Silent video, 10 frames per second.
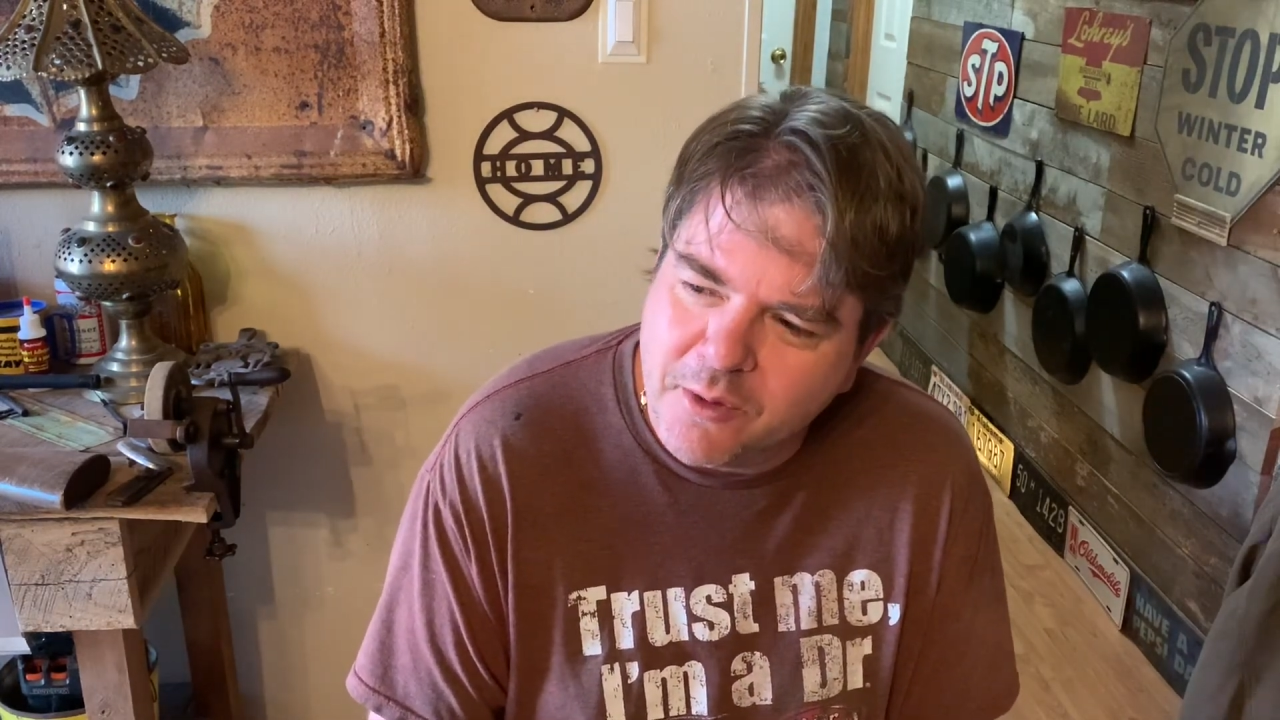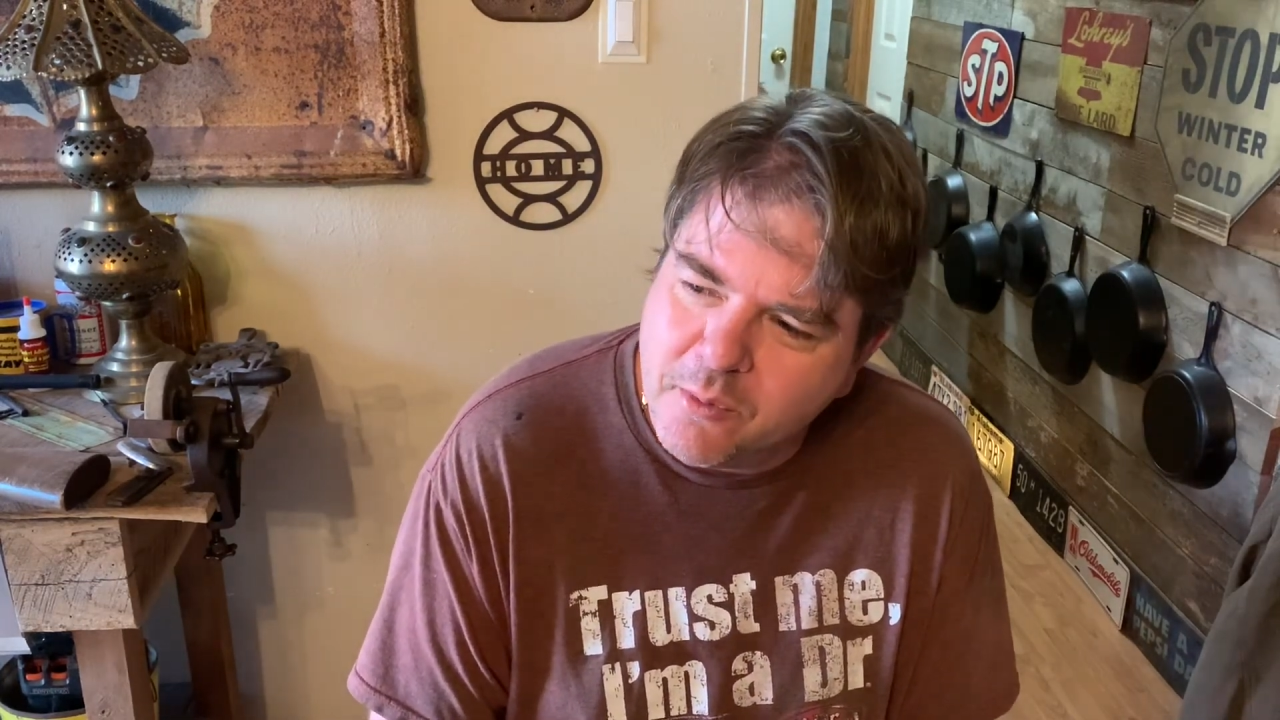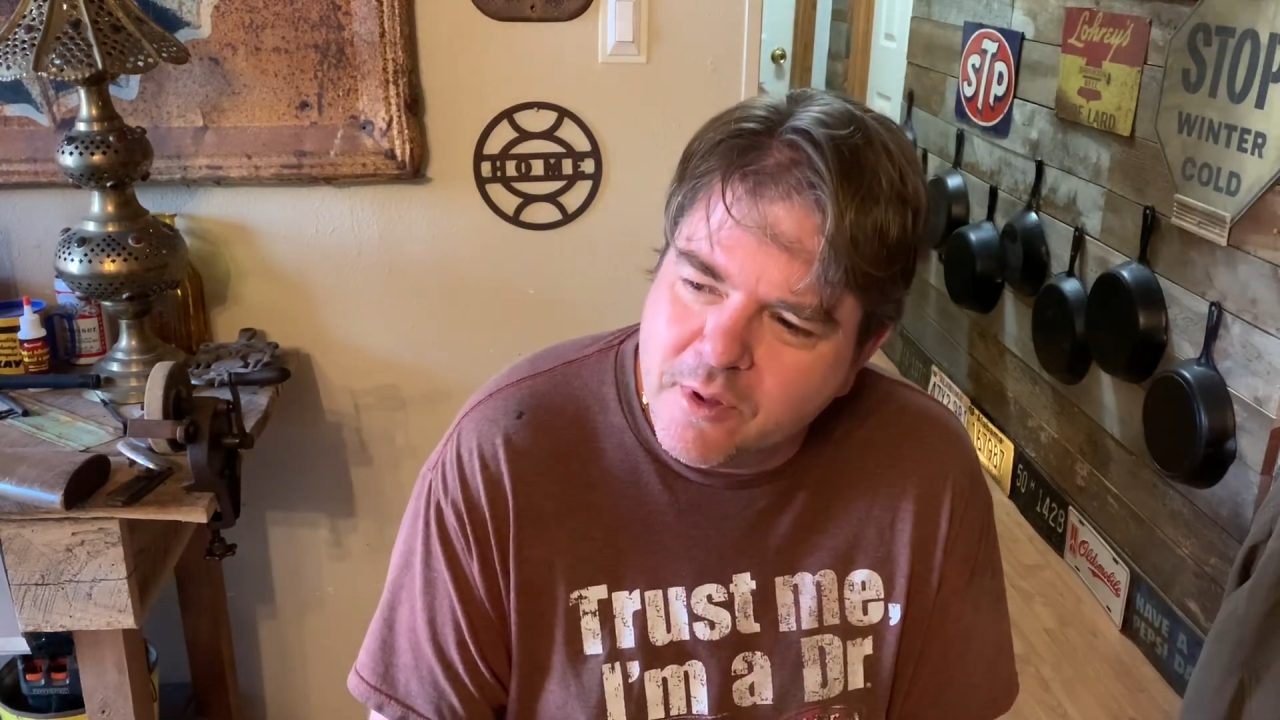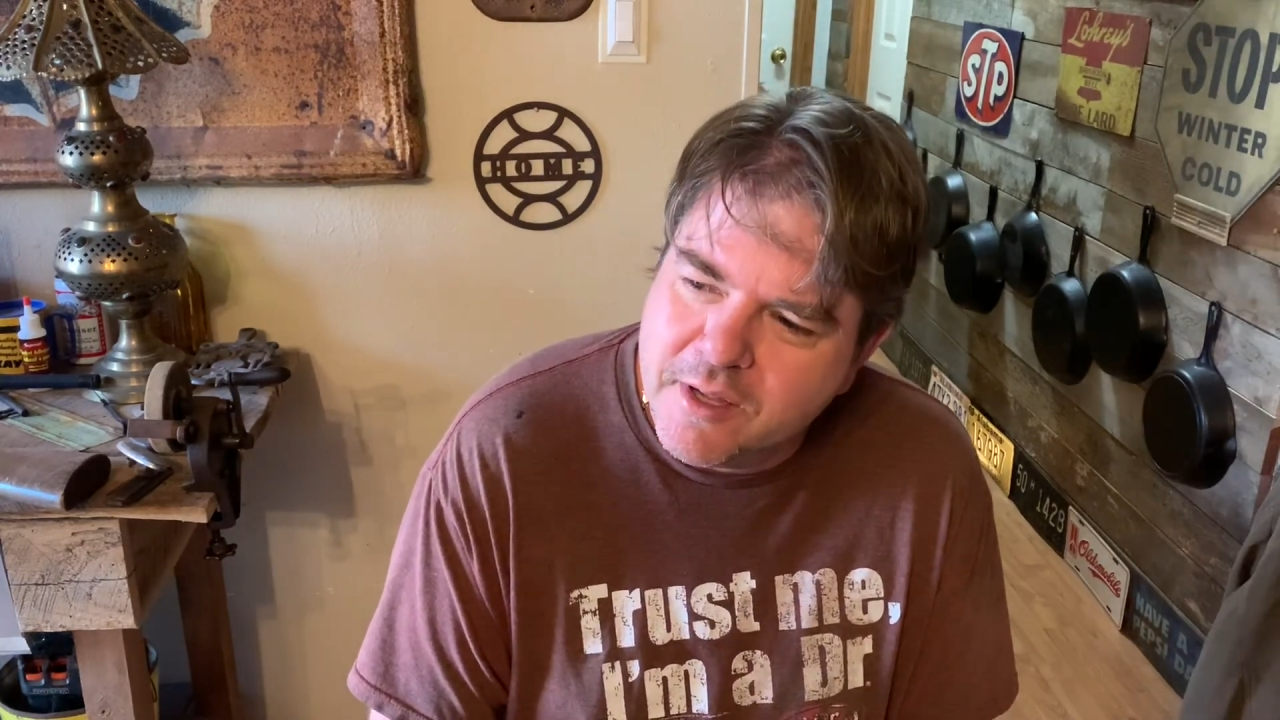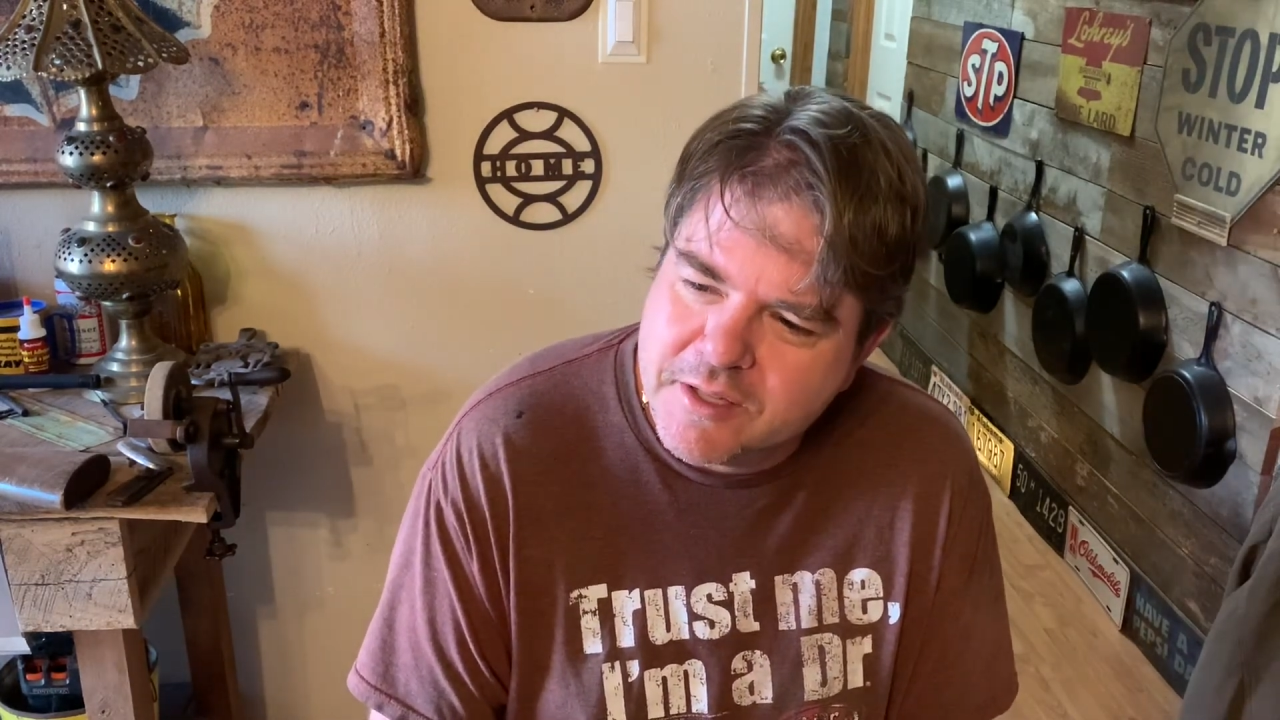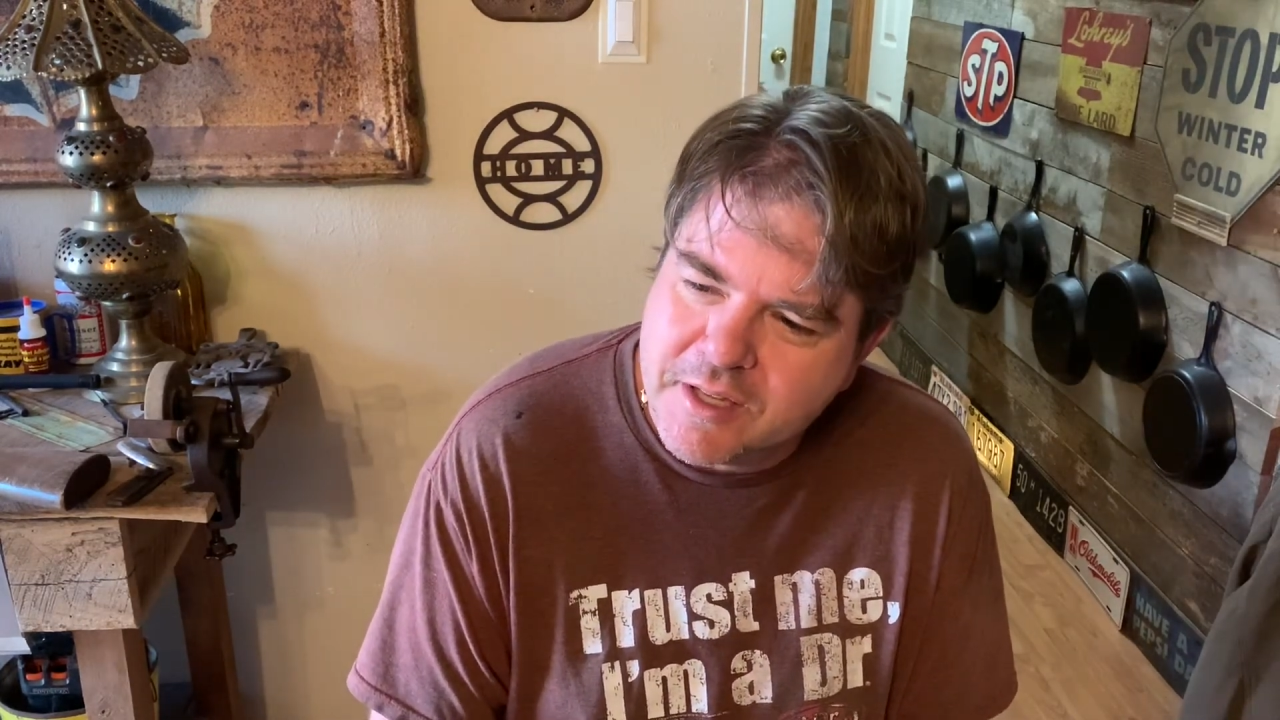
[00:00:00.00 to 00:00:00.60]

was,